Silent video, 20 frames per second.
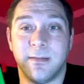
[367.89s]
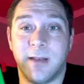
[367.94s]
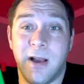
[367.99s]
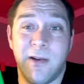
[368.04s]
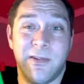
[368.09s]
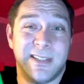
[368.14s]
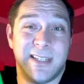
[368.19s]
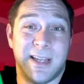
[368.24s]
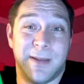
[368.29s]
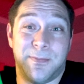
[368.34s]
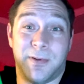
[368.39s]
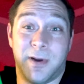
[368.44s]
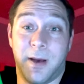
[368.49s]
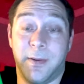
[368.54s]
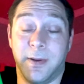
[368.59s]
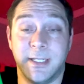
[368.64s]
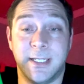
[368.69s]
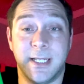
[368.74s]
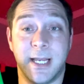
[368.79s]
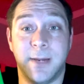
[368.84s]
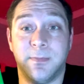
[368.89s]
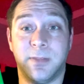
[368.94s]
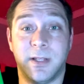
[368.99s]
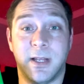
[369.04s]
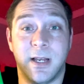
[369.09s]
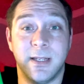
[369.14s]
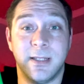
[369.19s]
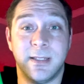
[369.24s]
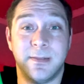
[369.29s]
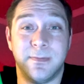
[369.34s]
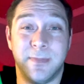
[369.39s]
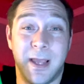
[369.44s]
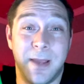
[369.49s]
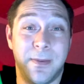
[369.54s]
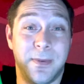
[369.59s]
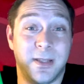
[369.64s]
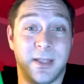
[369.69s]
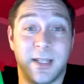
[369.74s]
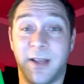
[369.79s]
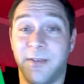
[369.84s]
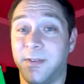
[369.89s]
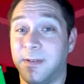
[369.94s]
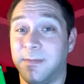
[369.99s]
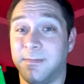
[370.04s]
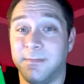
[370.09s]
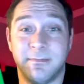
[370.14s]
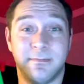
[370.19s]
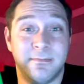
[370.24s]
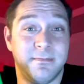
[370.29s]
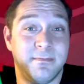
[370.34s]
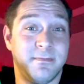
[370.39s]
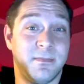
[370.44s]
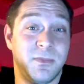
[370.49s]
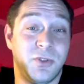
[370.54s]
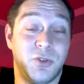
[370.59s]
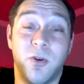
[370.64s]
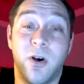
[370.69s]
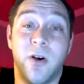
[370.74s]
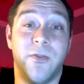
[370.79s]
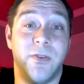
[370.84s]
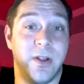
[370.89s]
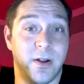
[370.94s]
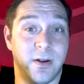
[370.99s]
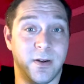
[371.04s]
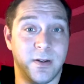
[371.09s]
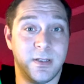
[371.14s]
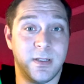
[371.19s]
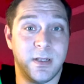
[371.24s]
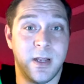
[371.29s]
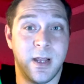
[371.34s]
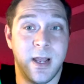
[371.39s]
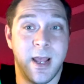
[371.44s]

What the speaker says: I would say probably 10 plus, maybe 11, 12 years.